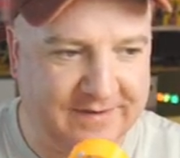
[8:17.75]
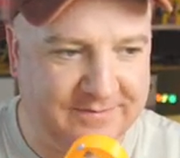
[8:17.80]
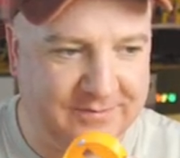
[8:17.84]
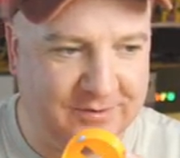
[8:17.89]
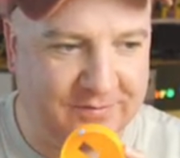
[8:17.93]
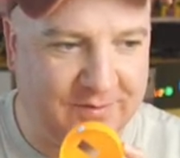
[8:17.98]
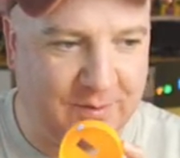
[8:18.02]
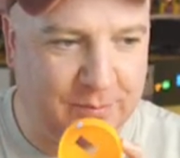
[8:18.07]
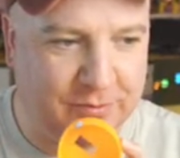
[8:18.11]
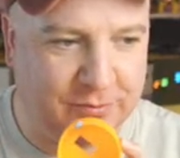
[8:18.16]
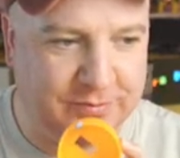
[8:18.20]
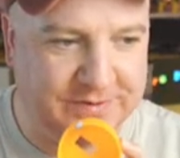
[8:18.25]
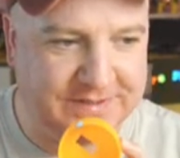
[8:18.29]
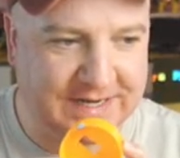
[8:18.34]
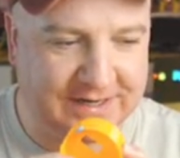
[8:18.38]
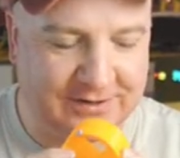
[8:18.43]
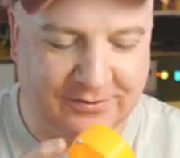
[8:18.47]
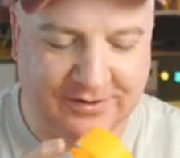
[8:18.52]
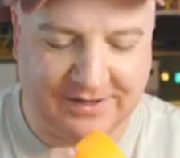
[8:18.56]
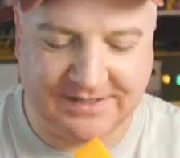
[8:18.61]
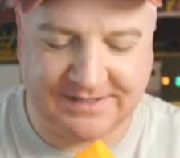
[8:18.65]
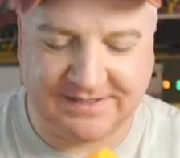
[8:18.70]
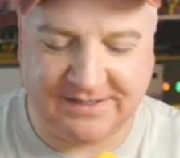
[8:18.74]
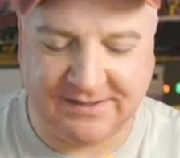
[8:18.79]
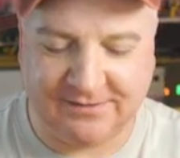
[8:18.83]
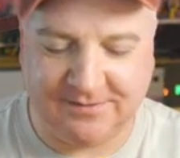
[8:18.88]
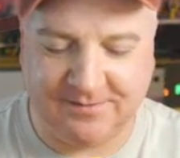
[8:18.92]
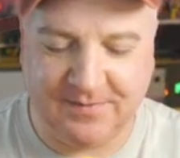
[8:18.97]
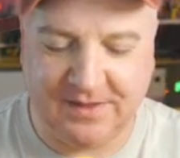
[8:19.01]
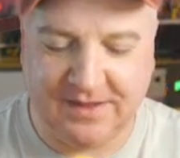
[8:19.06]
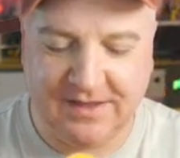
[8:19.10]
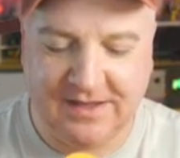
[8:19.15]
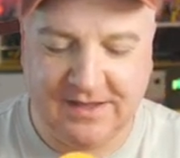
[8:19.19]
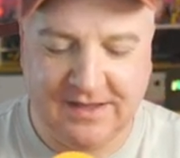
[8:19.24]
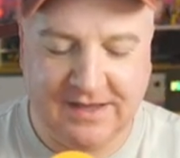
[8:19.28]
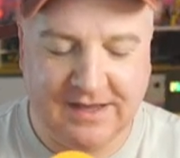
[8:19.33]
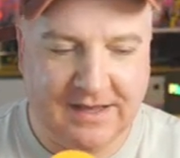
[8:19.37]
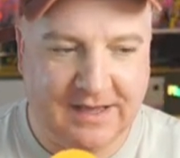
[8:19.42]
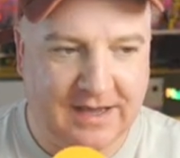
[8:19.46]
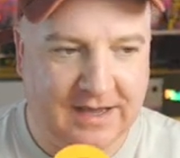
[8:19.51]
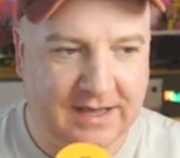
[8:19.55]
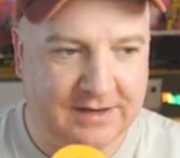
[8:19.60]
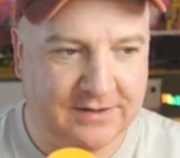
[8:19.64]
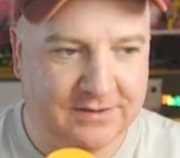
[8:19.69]
Even got the Blu Tack on it still,
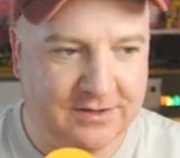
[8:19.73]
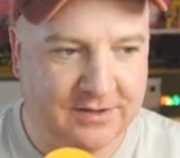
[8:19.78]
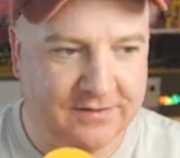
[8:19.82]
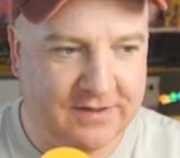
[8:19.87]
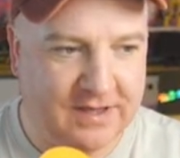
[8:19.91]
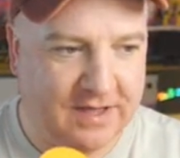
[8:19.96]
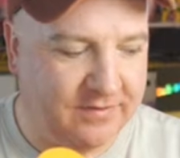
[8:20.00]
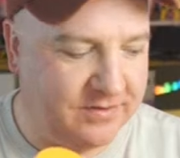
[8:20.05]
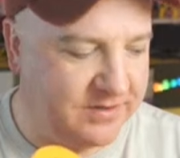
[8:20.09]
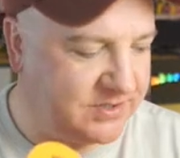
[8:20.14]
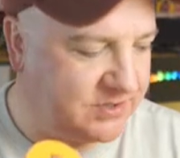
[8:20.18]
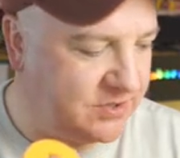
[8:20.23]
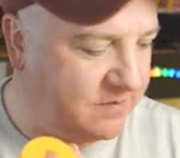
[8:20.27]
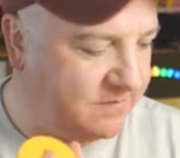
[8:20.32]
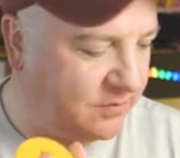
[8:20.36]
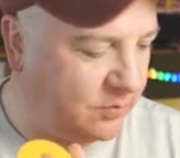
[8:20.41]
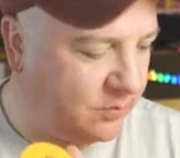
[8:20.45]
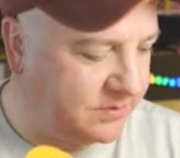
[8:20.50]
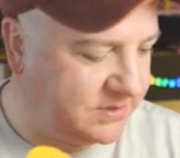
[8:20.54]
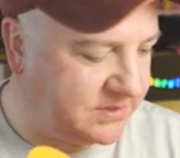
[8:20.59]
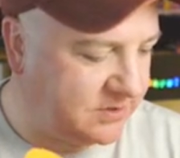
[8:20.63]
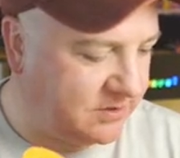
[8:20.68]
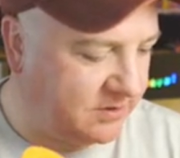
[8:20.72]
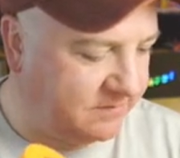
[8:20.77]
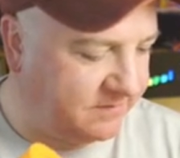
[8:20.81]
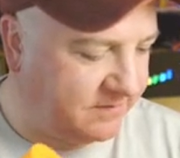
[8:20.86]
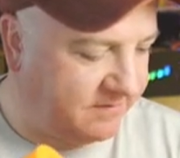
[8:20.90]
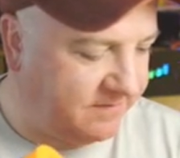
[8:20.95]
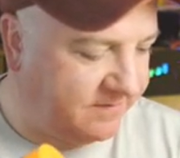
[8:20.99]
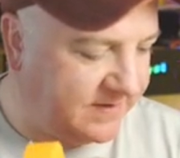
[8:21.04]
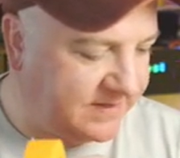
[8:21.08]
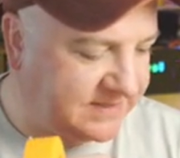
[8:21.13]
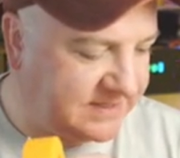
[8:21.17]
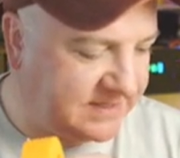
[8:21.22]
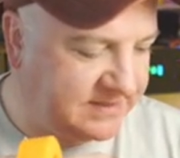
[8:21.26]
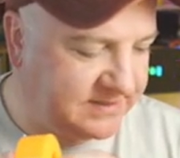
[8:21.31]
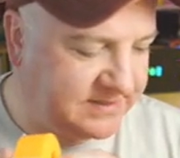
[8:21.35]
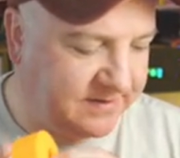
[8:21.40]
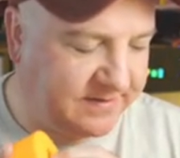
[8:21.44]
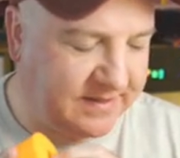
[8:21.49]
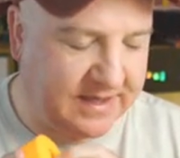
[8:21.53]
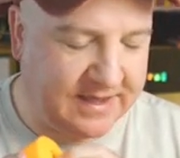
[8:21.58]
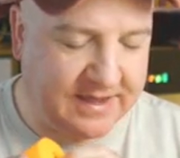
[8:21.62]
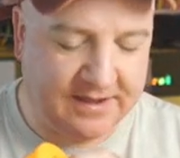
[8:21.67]
and uh, yeah the servo would sort of fit
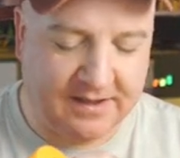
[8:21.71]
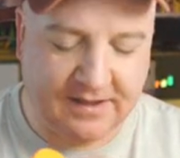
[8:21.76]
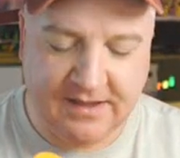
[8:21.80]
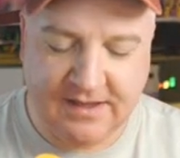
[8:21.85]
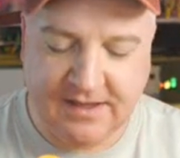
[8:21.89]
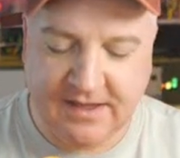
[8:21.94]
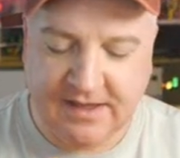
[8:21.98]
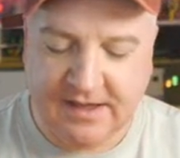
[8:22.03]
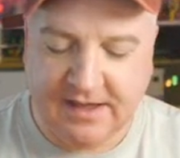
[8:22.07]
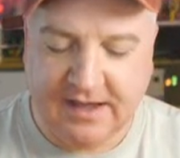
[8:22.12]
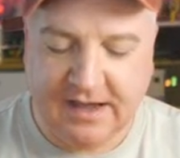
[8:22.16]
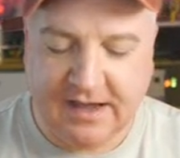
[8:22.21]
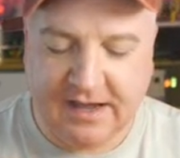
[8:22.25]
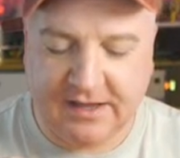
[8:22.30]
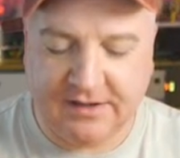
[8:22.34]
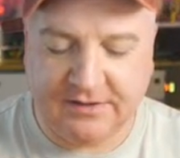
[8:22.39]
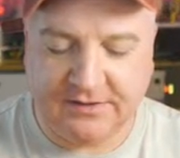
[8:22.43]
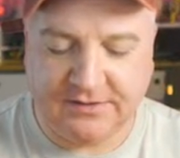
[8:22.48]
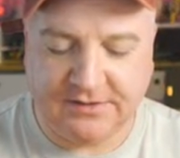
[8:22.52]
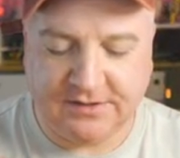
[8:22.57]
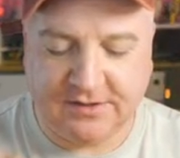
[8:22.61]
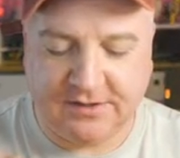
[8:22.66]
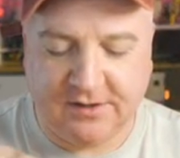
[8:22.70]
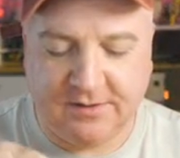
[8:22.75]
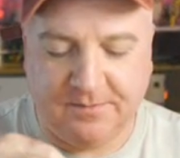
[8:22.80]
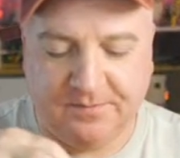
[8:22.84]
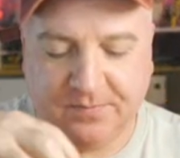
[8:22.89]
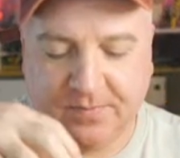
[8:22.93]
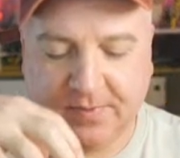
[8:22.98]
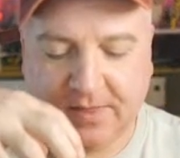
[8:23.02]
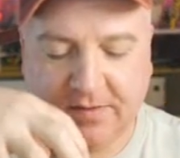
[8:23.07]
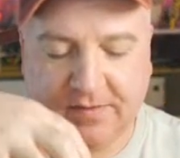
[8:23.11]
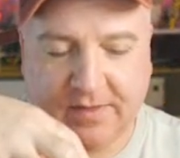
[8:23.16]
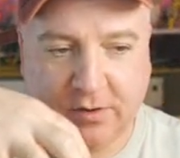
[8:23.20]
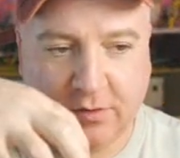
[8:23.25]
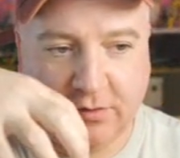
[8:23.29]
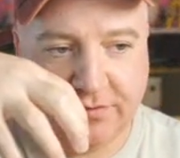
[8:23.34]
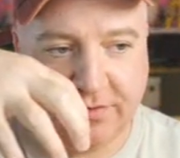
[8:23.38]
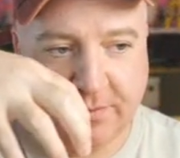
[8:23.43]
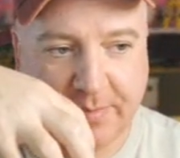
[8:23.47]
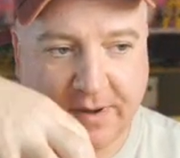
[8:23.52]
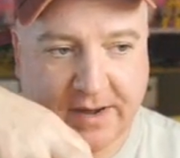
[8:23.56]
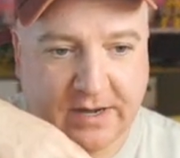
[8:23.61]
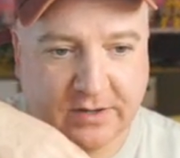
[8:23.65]
into there and um, the
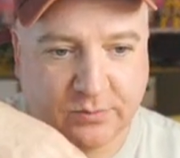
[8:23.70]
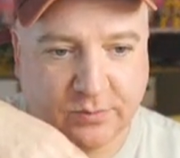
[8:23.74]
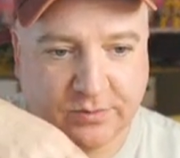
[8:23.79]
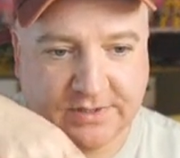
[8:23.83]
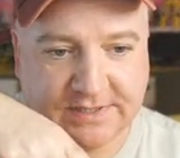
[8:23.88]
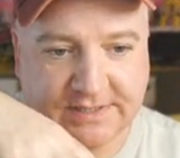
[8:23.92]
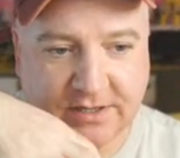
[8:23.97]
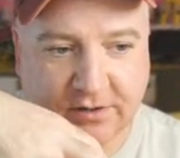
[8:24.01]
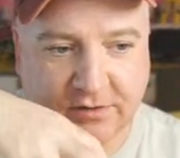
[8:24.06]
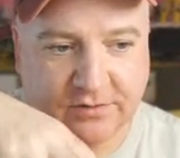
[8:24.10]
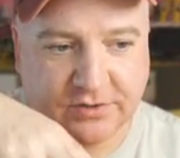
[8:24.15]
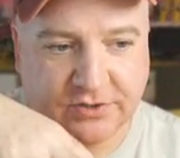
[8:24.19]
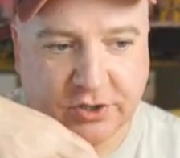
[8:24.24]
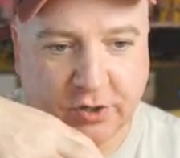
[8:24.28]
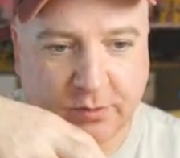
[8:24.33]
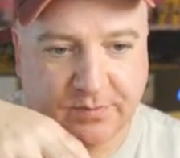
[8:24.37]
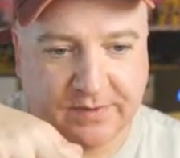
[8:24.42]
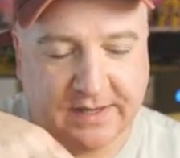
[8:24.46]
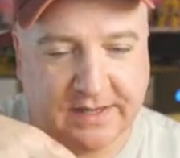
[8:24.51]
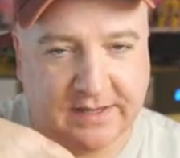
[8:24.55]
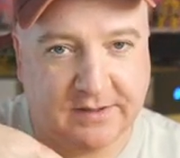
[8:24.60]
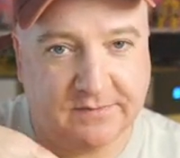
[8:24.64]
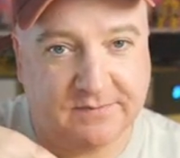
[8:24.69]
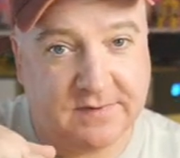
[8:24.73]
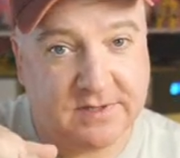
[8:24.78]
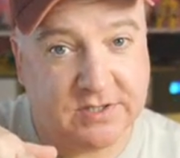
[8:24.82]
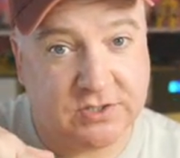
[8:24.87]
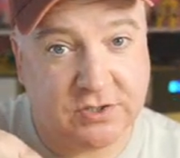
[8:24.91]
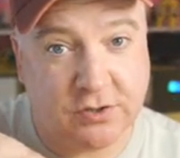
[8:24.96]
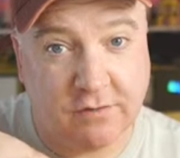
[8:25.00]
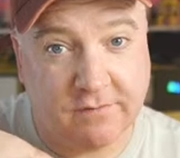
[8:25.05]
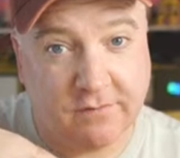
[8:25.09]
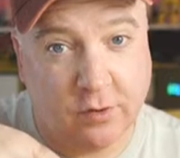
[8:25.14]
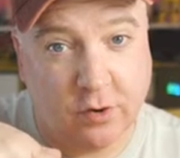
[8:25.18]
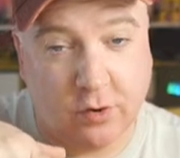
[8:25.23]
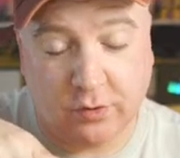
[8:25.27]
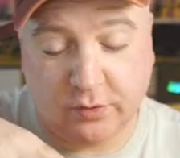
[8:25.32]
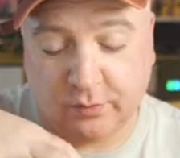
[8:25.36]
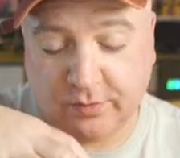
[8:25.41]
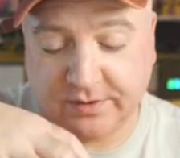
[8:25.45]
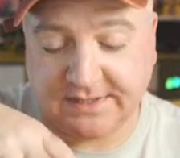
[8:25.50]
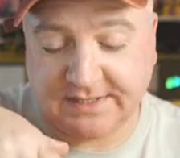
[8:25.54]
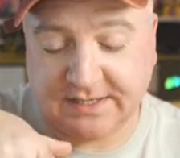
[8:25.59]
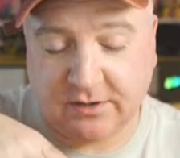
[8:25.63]
other part would sit on top the the servo
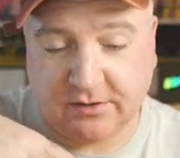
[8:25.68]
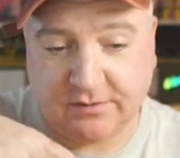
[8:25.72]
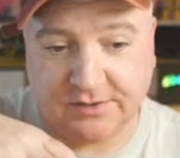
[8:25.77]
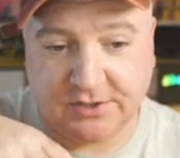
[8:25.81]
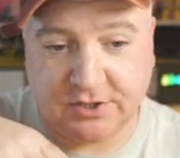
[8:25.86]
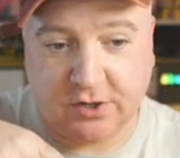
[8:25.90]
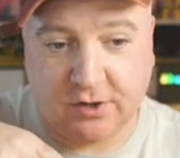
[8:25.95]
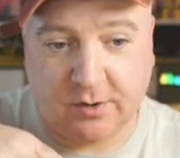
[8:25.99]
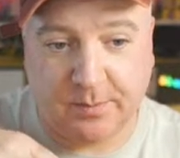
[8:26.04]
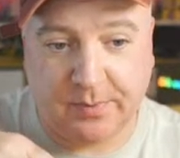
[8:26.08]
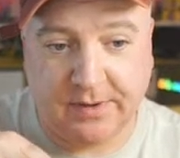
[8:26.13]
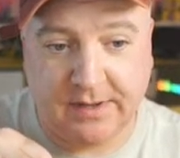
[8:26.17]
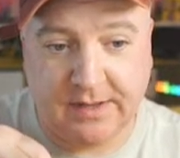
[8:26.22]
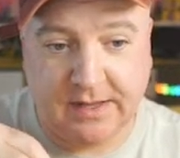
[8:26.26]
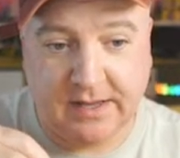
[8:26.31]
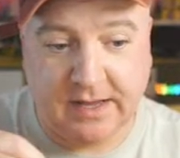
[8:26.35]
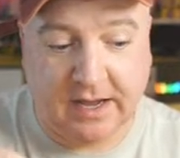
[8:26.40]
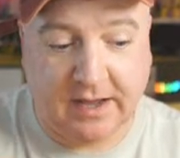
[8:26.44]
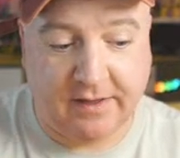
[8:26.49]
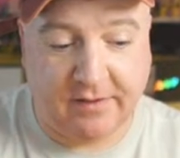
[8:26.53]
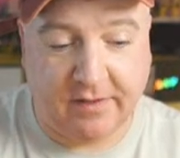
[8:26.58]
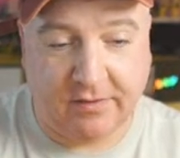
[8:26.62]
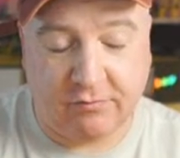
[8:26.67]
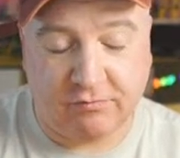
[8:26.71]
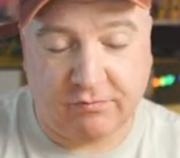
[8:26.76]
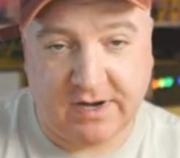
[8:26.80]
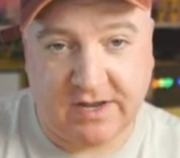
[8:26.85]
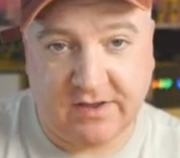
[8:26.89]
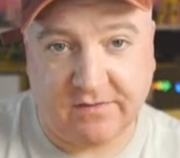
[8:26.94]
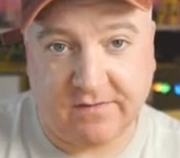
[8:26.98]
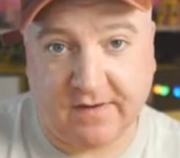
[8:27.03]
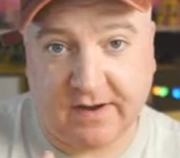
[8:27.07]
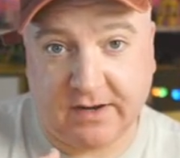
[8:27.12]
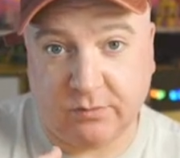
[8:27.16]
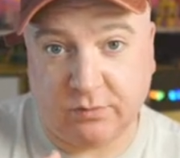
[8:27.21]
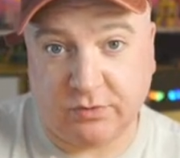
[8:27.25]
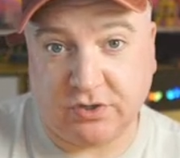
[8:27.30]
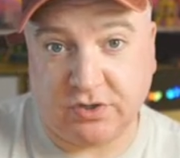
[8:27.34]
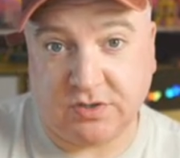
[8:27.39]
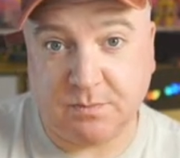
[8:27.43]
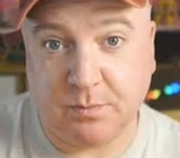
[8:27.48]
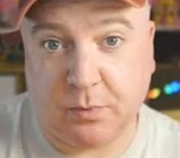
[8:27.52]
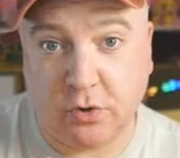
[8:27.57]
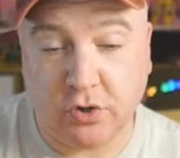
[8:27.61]
horn would sit on top and then the rangefinder would
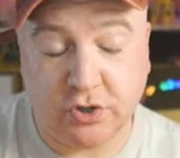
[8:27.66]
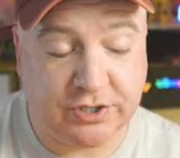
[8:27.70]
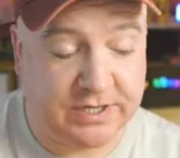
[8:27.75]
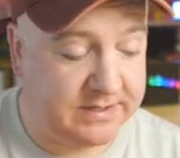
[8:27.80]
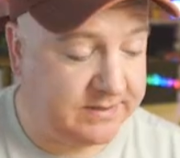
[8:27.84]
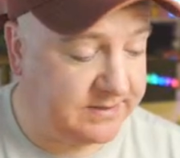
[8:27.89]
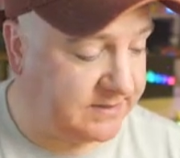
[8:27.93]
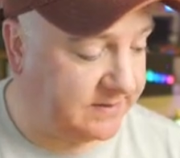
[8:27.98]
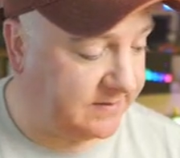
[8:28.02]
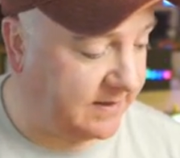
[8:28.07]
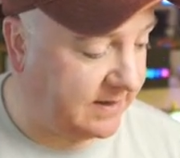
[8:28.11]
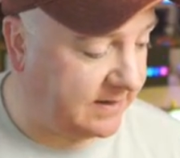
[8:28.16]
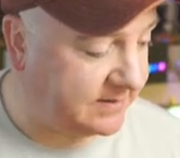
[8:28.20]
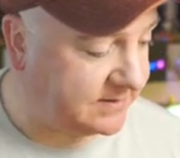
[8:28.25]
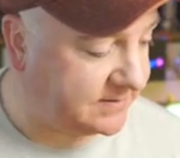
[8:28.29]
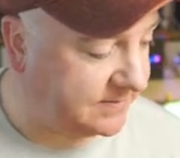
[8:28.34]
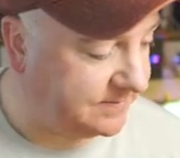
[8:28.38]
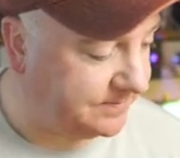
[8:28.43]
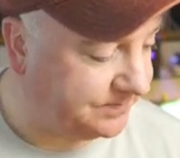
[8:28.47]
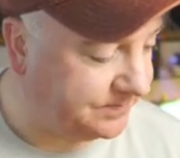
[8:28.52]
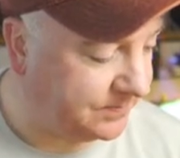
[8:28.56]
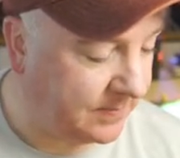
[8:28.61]
just push into that